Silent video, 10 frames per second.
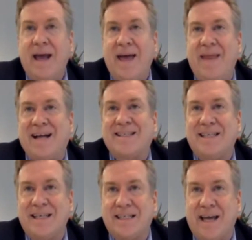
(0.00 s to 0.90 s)
and that's
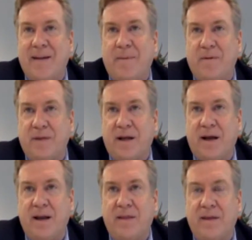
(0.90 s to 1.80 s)
an example of the
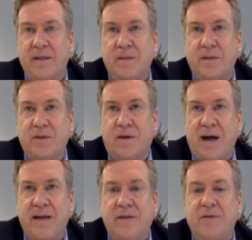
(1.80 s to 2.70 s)
kind of things we
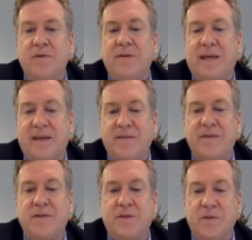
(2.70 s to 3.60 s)
try to do that give
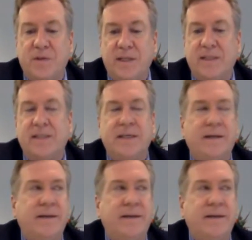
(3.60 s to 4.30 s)
the students